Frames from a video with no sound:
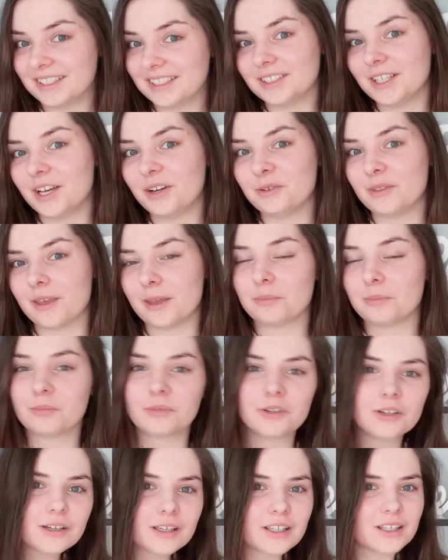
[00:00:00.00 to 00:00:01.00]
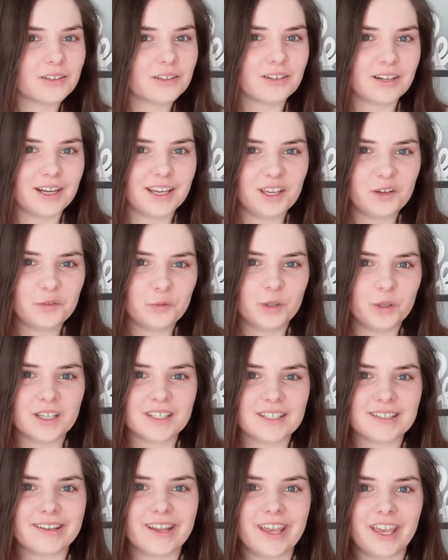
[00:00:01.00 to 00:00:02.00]
you know that Mercury
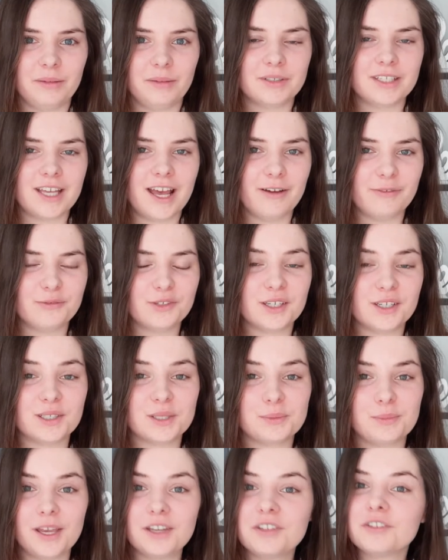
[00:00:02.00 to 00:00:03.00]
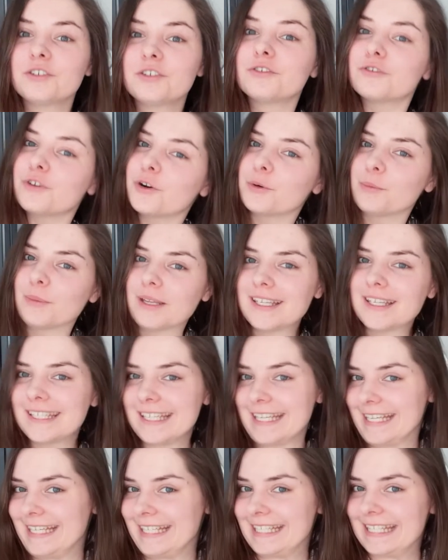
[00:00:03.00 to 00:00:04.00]
was named after a special Roman
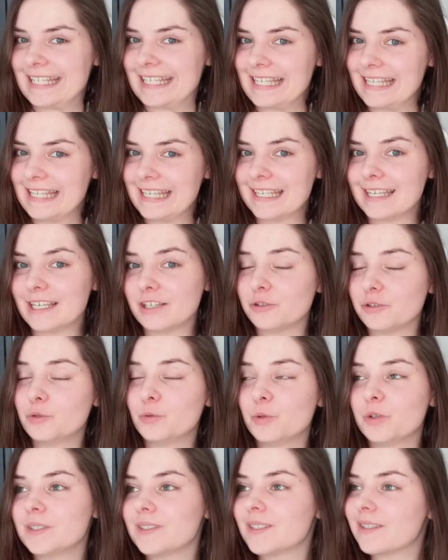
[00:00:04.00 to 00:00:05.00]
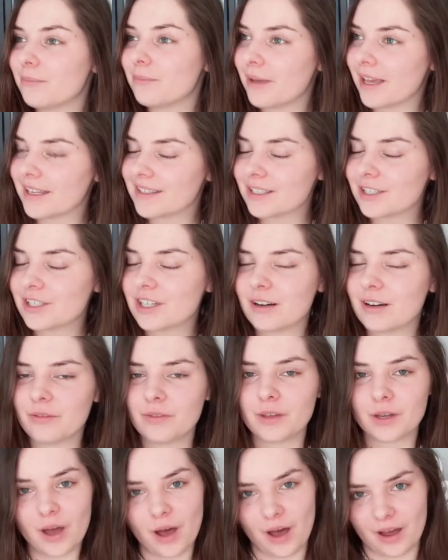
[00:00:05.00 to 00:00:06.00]
deity who was the messenger of
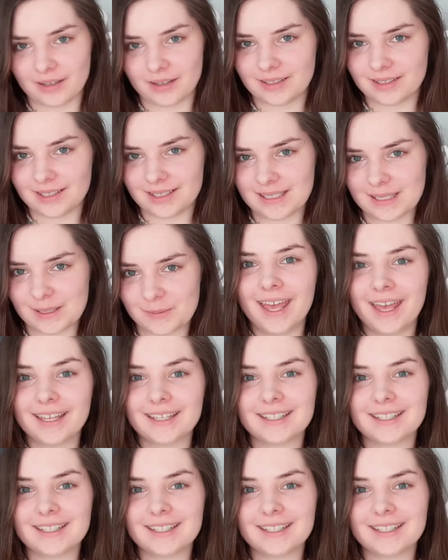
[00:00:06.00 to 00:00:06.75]
the gods.